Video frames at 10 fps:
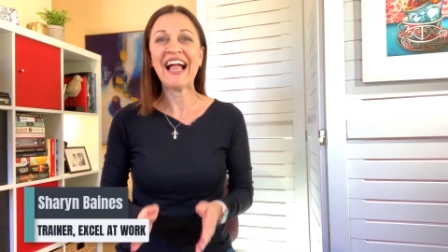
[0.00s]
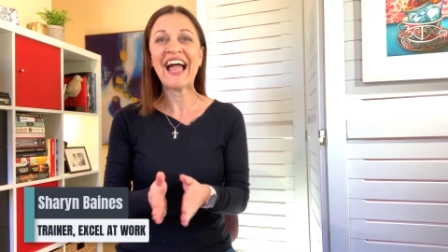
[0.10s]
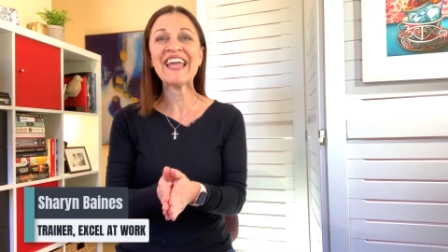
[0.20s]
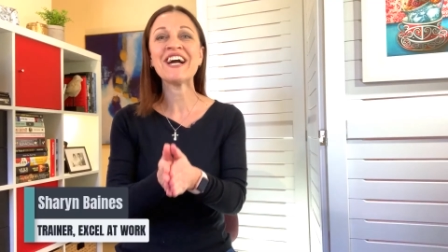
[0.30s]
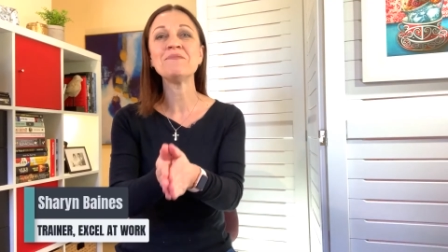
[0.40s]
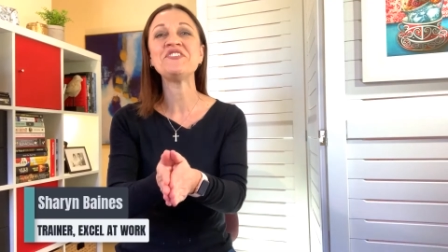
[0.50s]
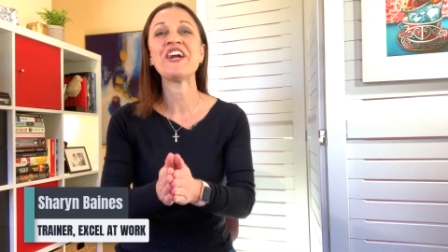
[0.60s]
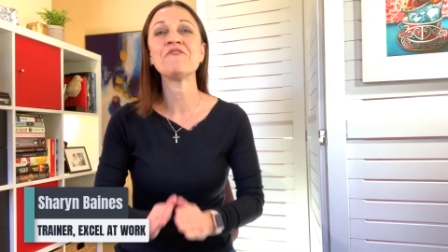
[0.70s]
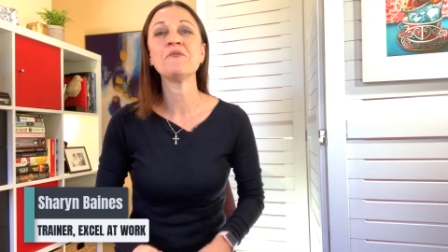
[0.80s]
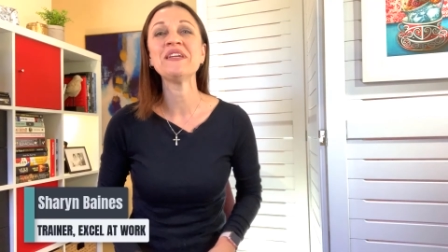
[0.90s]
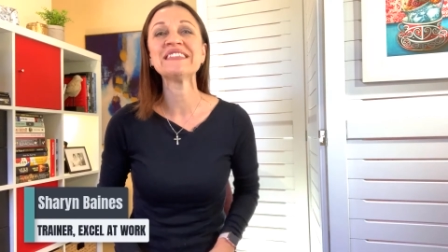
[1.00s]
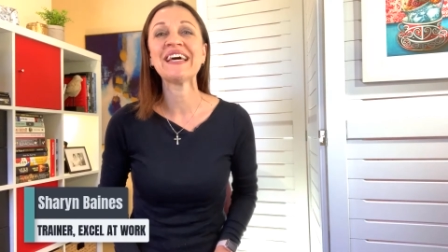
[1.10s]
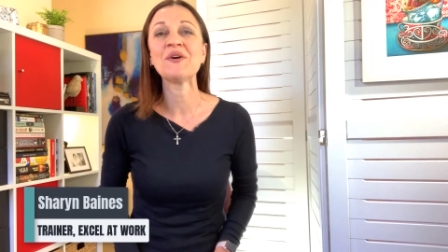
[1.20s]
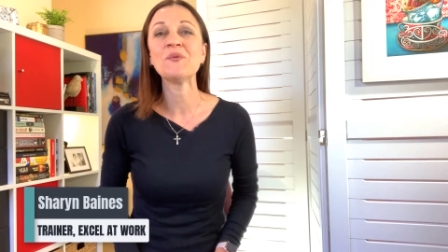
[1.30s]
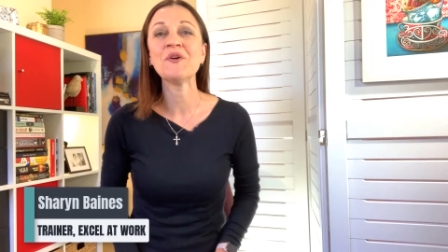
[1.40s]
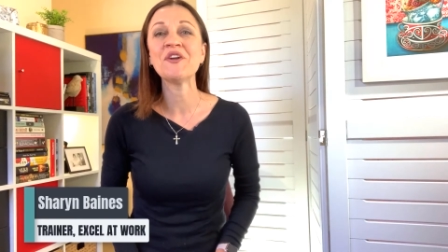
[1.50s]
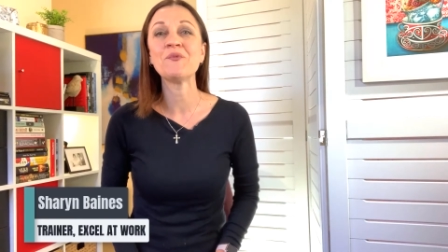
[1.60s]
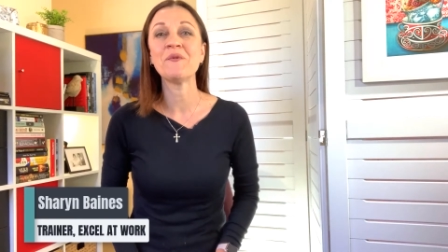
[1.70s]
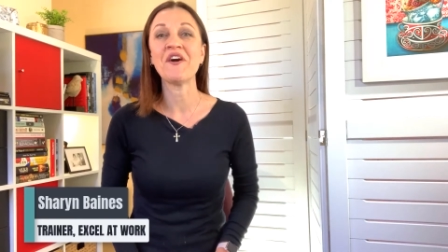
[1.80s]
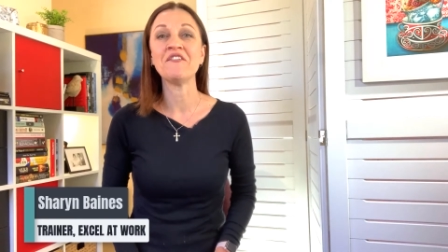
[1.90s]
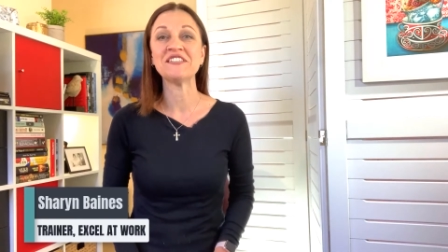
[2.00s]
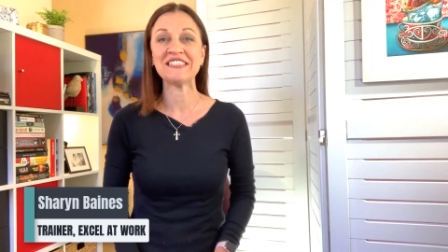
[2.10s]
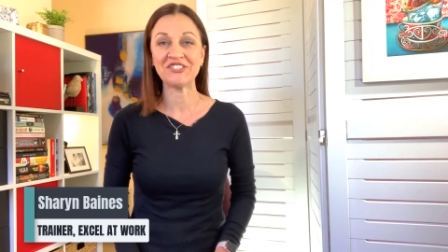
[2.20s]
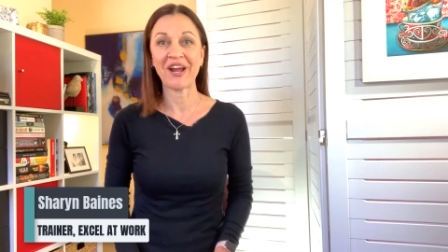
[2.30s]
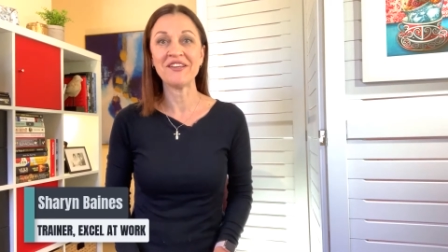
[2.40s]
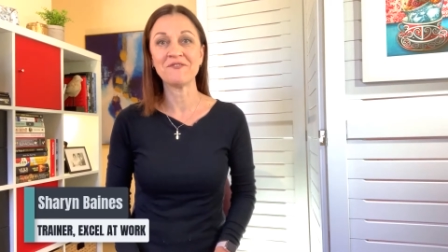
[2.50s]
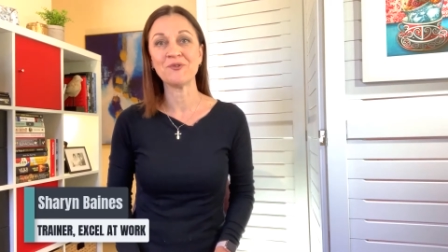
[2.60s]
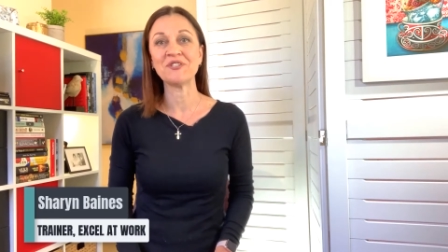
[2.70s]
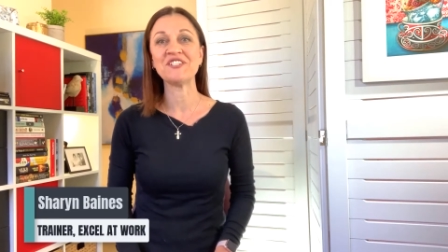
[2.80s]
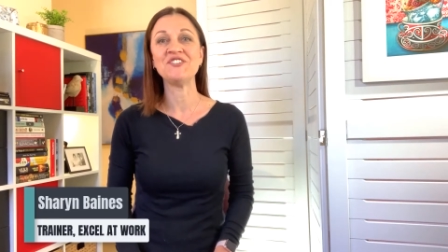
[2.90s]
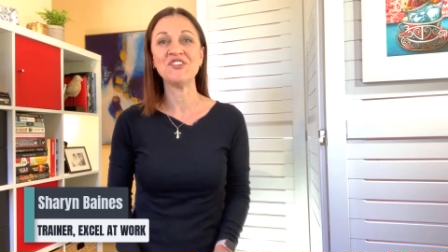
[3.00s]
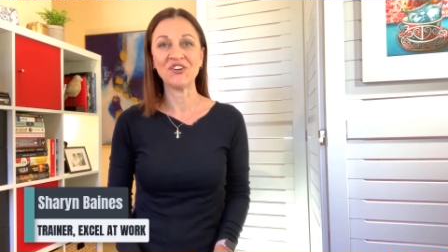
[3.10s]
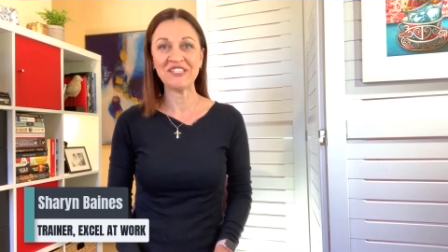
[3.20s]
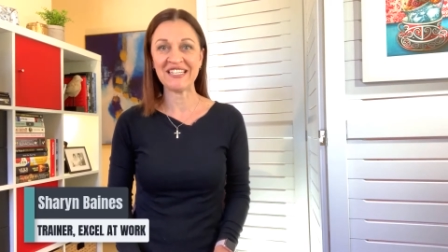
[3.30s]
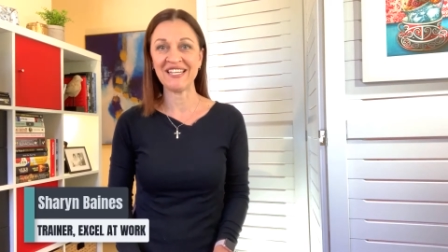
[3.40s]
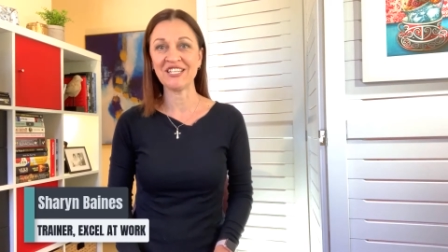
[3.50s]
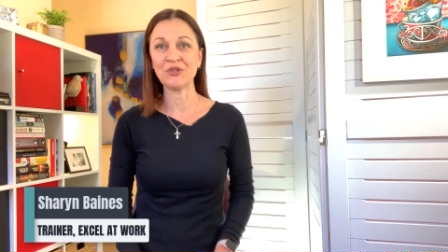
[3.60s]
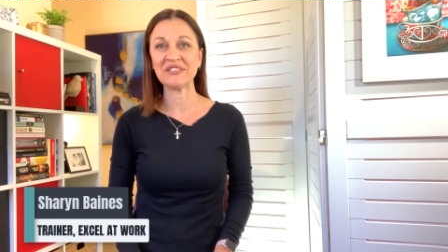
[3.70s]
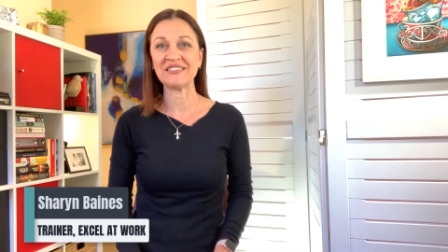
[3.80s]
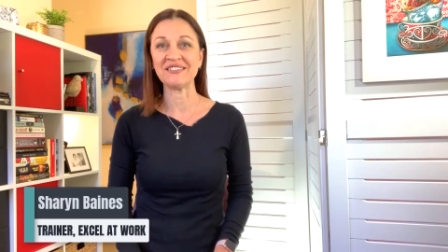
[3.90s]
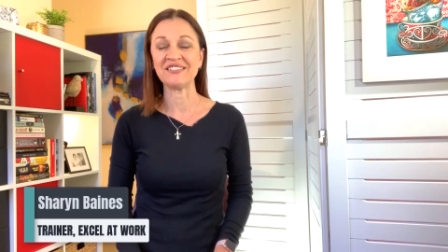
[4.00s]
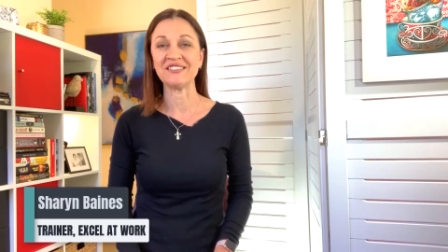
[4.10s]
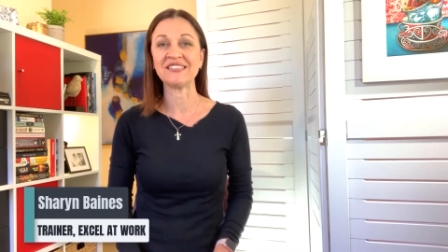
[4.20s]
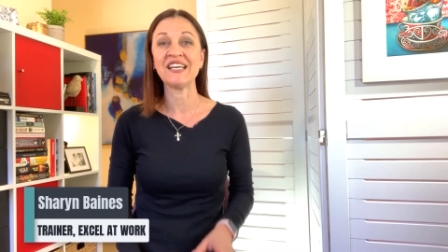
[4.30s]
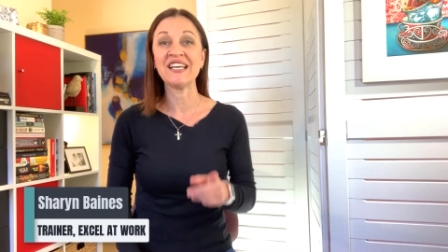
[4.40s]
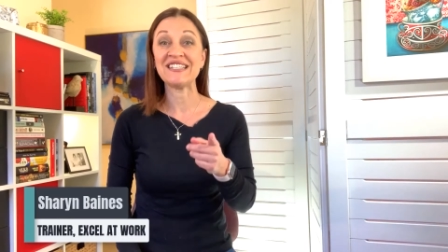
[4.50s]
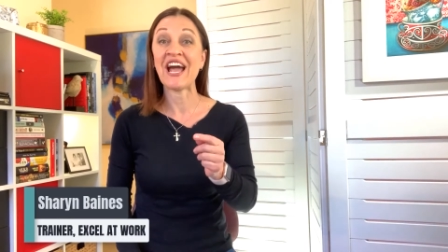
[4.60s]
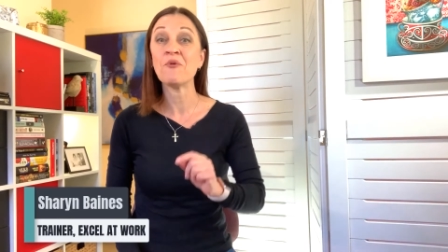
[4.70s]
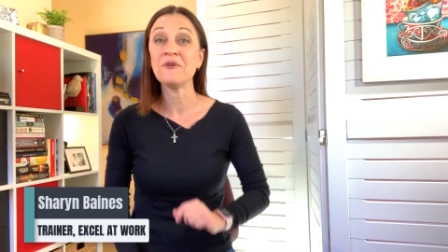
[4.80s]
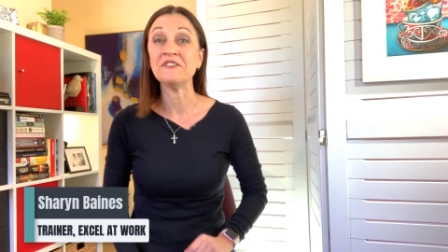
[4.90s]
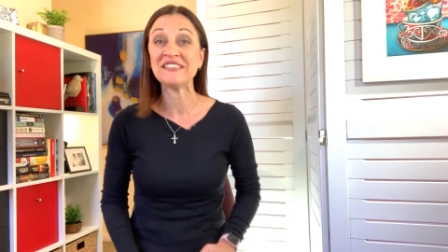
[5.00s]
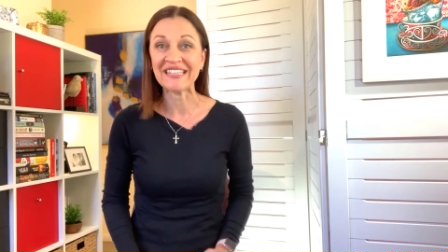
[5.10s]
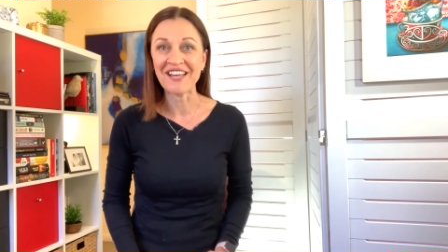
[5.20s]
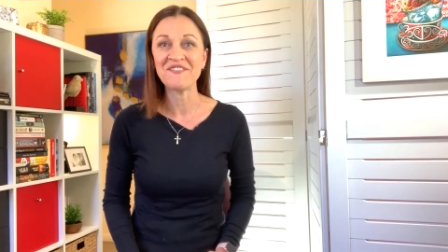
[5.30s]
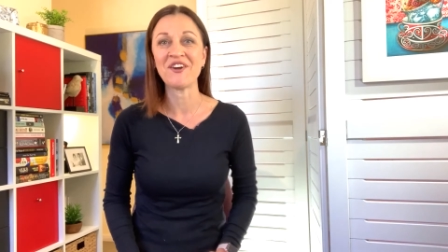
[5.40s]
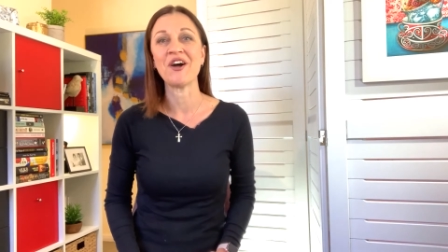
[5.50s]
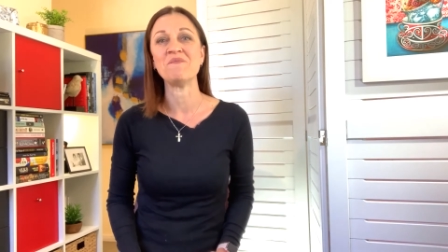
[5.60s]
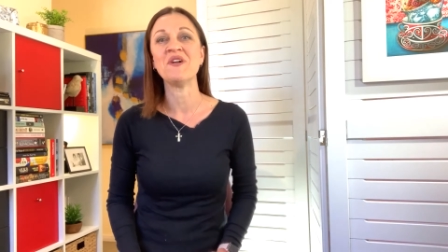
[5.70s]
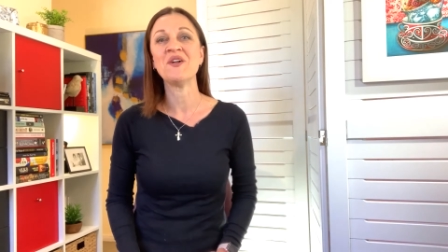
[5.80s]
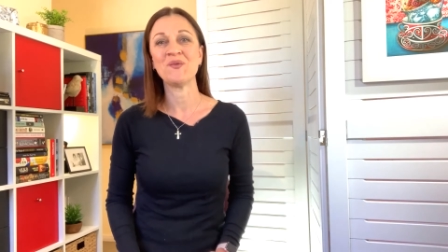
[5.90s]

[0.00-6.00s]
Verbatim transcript: Hey, I'm Sharyn from Excel at Work, where we offer straightforward, non technical assistance to help you save time,